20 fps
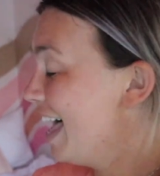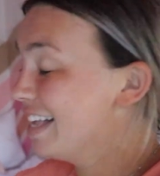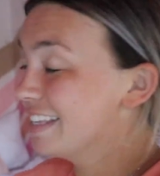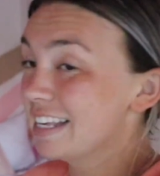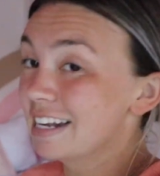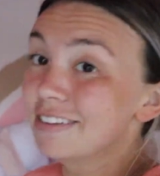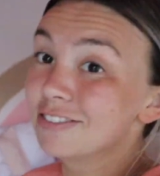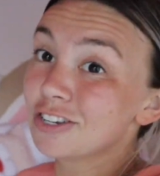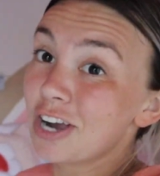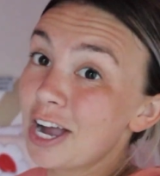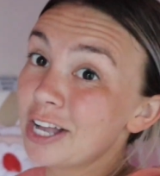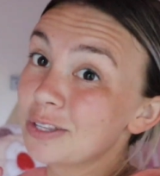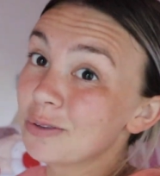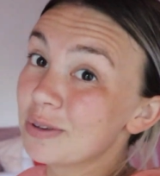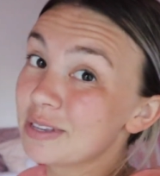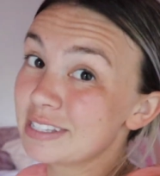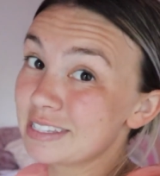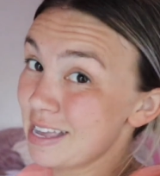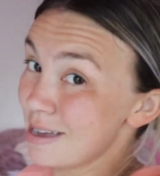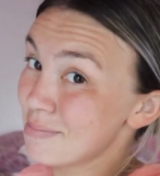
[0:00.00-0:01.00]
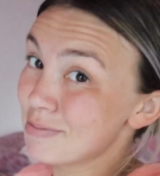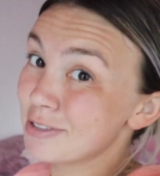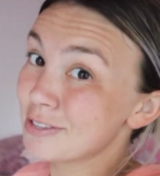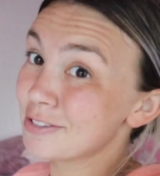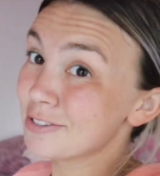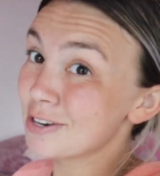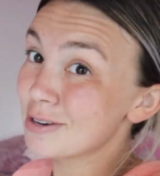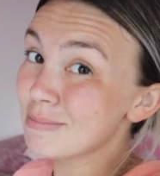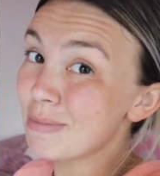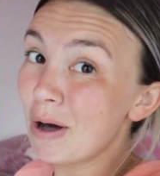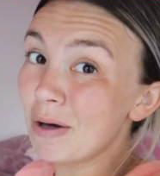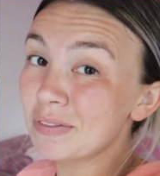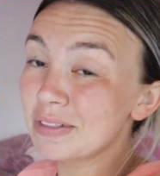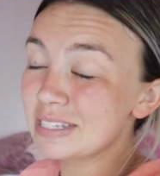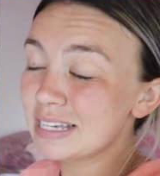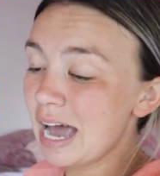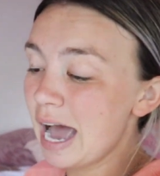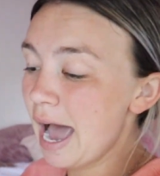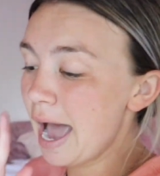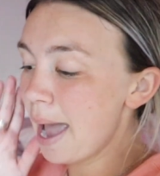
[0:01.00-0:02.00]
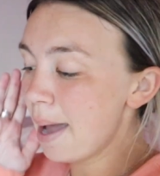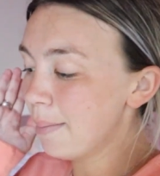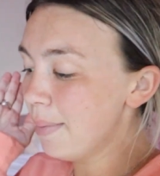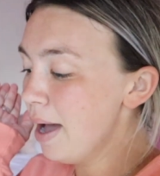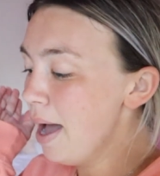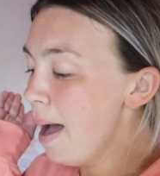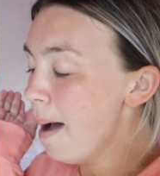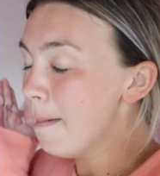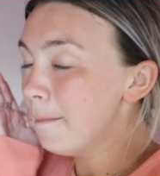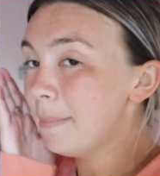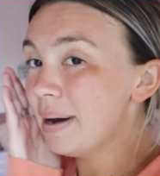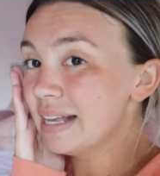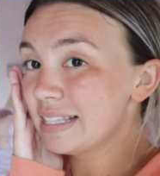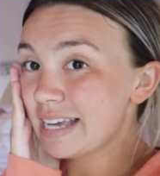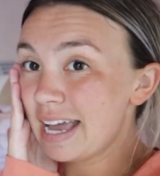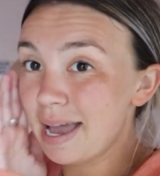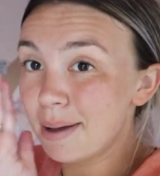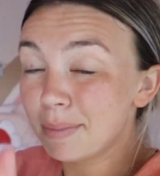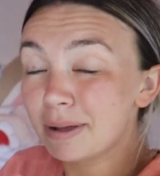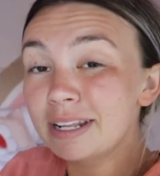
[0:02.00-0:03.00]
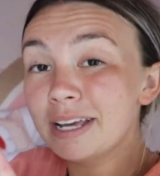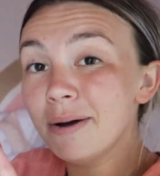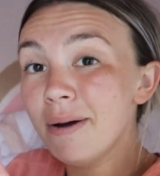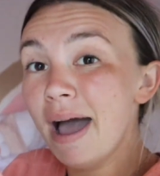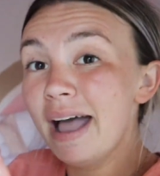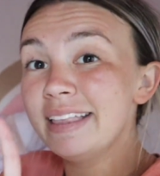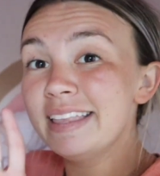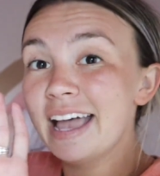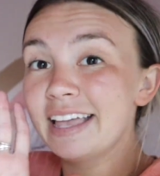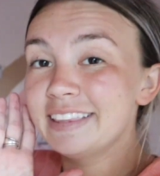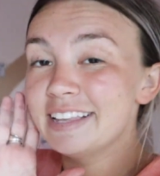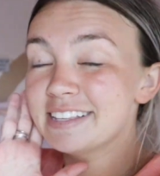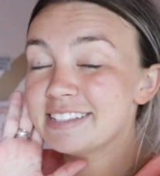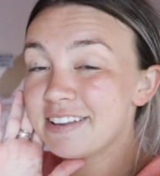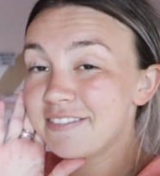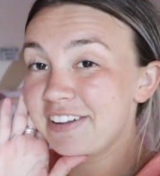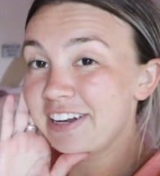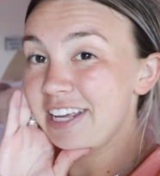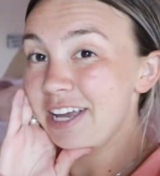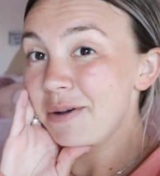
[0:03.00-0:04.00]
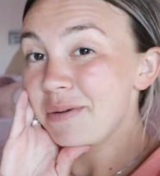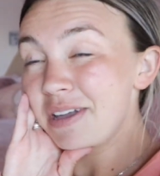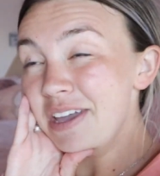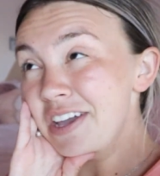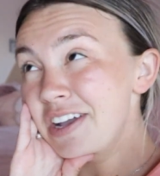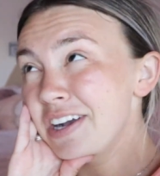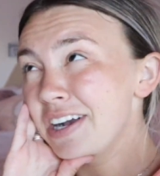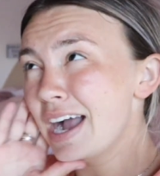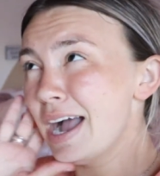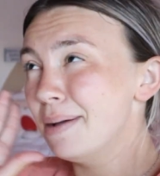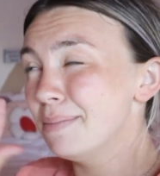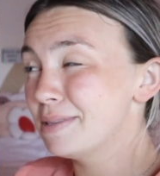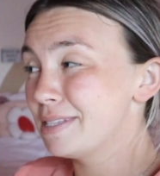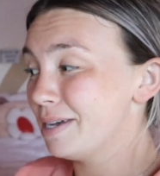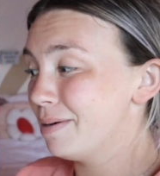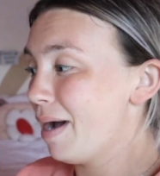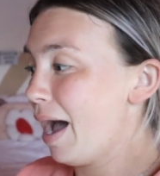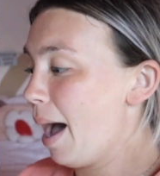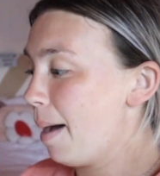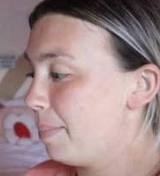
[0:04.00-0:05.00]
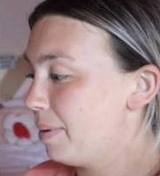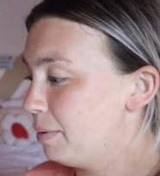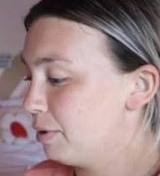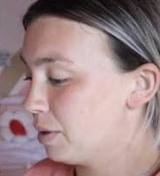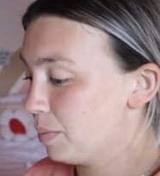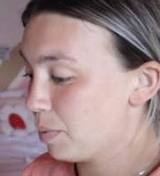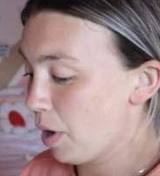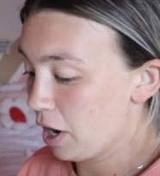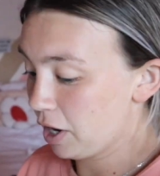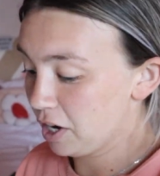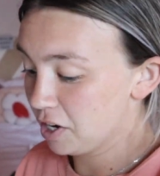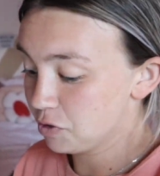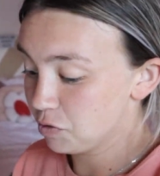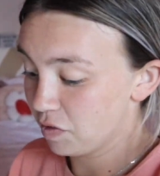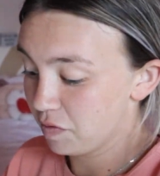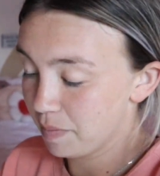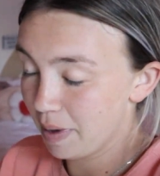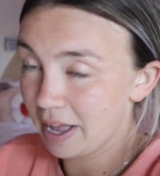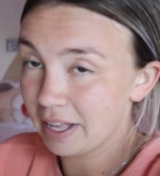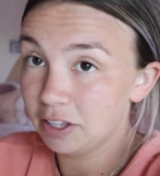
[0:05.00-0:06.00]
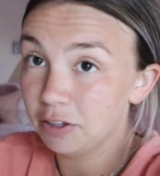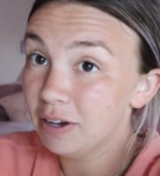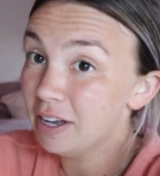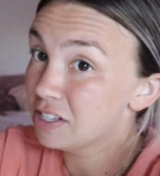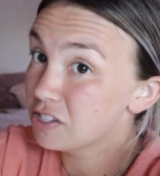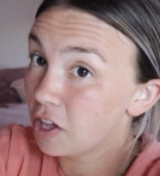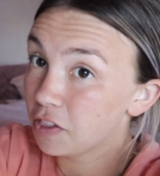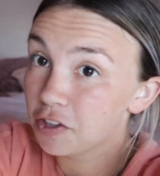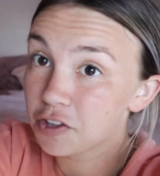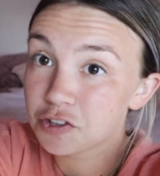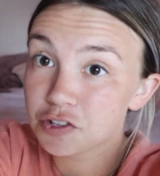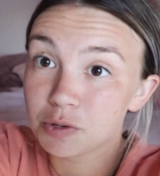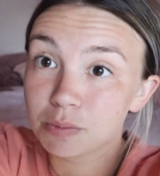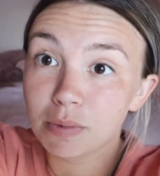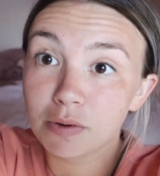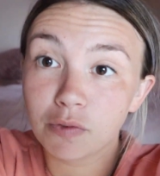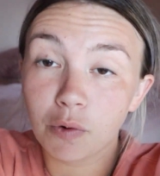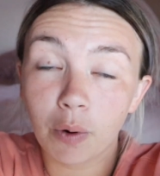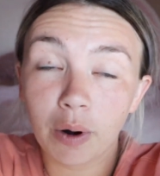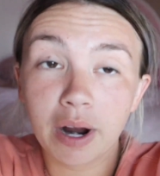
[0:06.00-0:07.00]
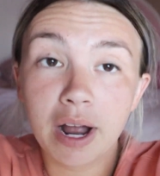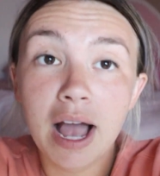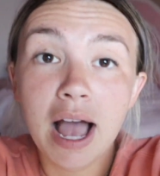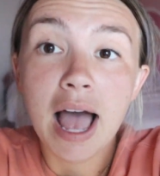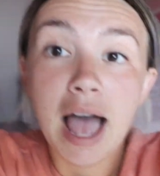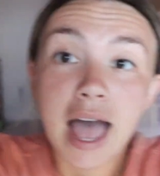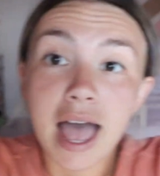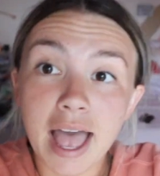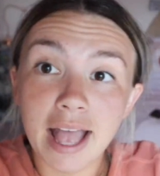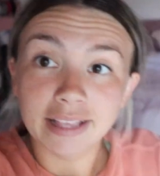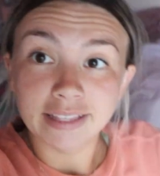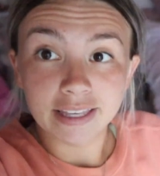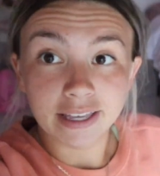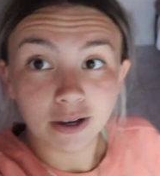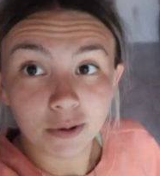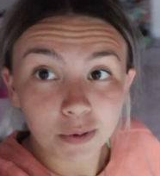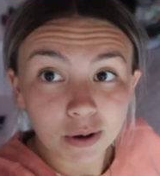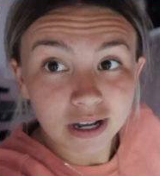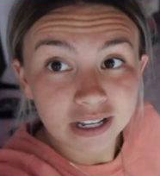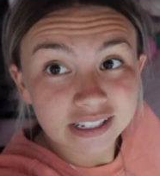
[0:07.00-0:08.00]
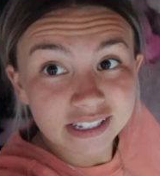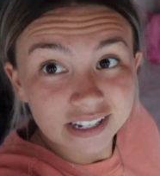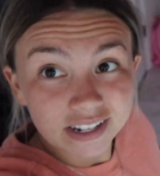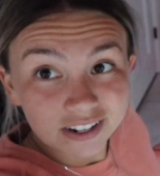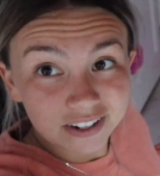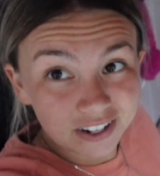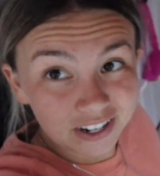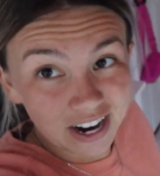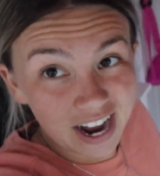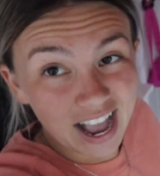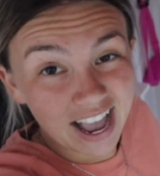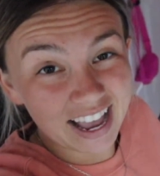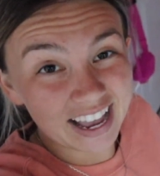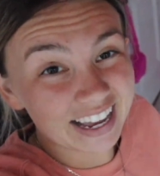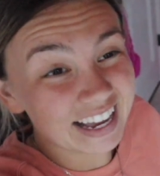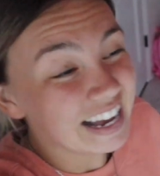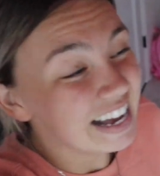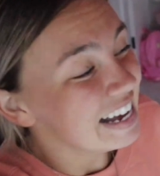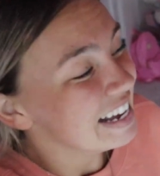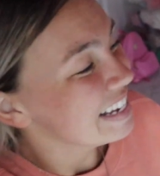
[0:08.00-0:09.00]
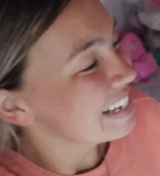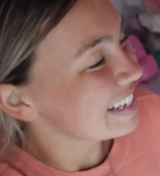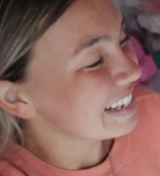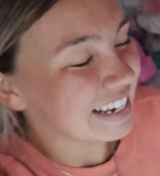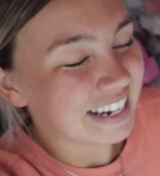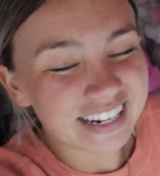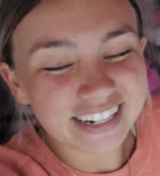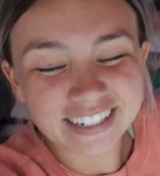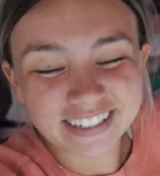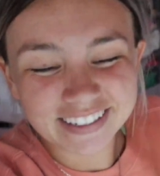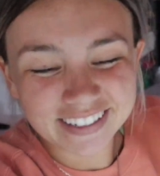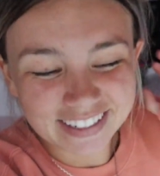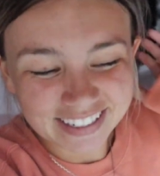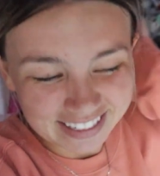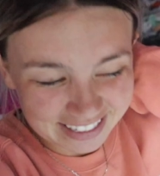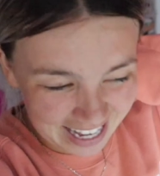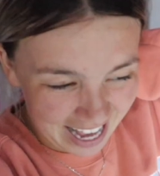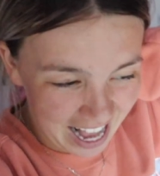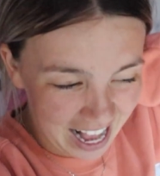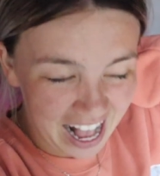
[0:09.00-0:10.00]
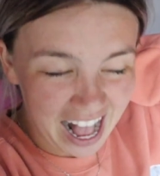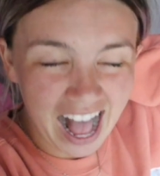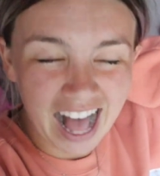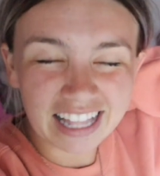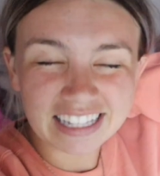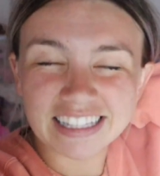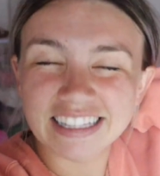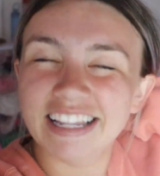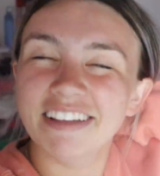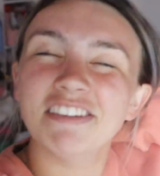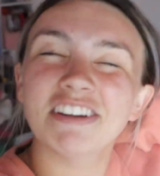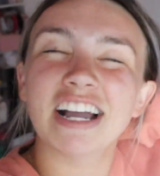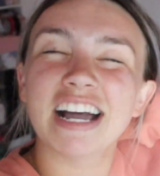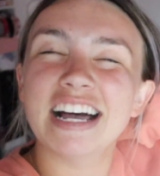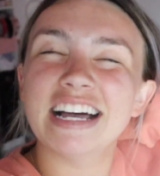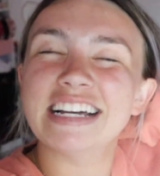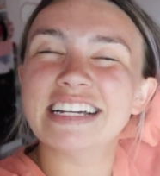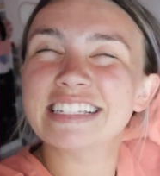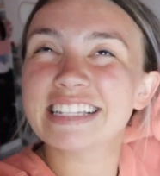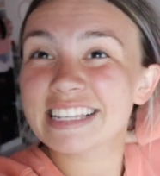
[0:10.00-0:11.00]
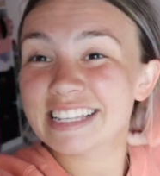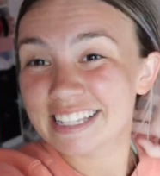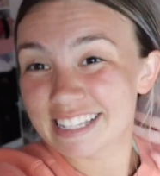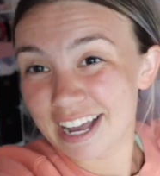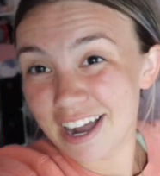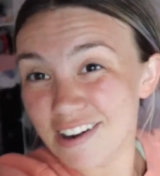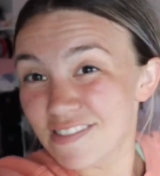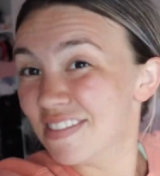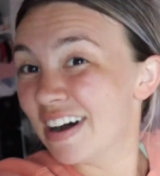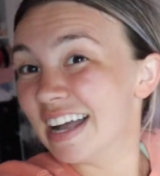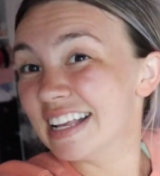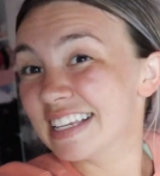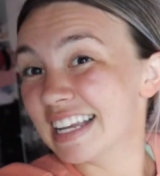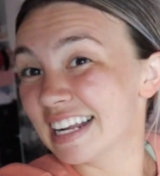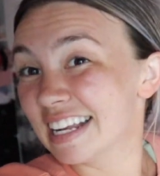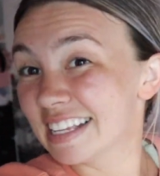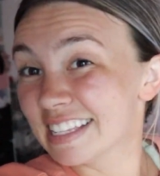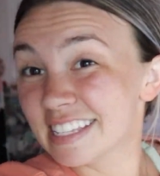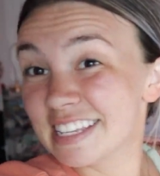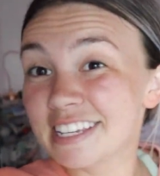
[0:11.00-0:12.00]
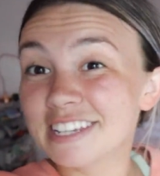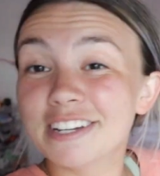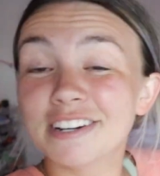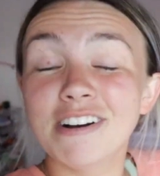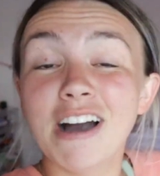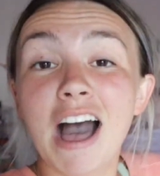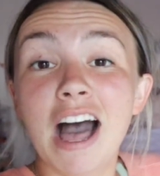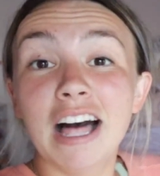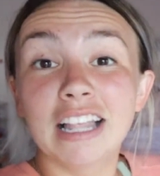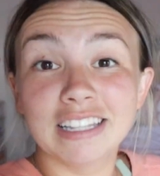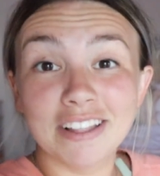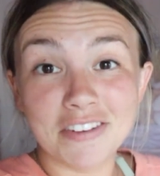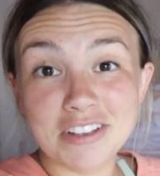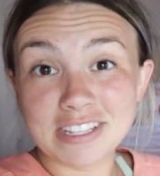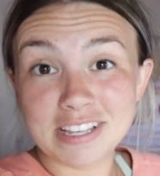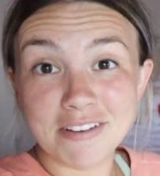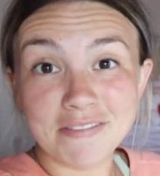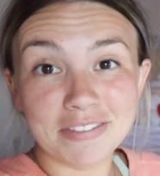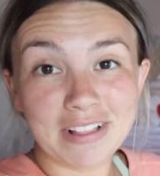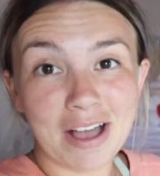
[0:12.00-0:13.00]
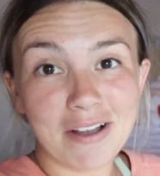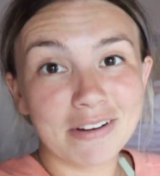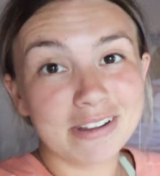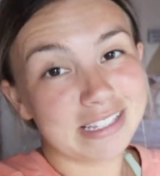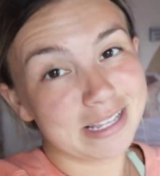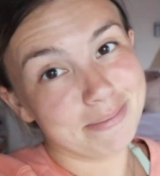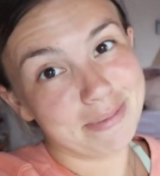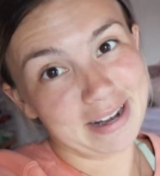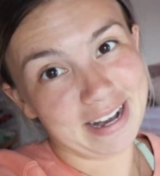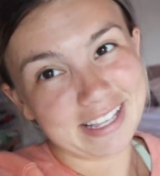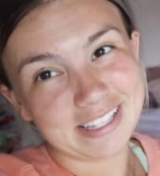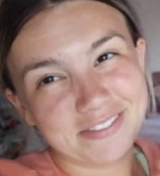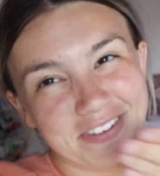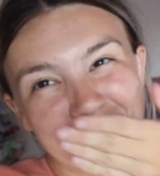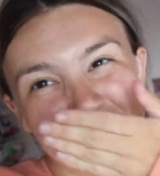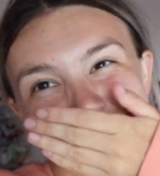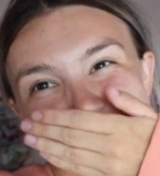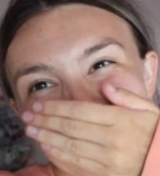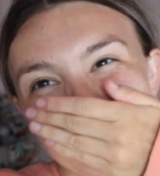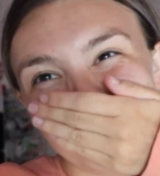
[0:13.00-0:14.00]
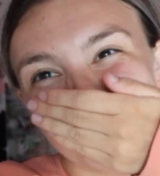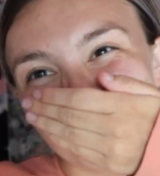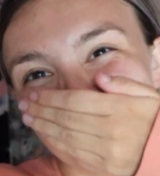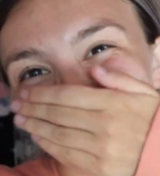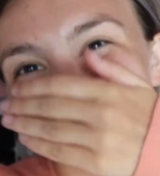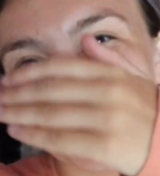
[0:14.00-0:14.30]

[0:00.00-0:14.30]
instead of trying to escape this room all the time. But I am gonna go ahead and end this video here. I'm so happy with the progress we've made. You guys saw this room before and it was cray. So yeah, I love you guys so much and I'll see you lovely sunflowers in my next video.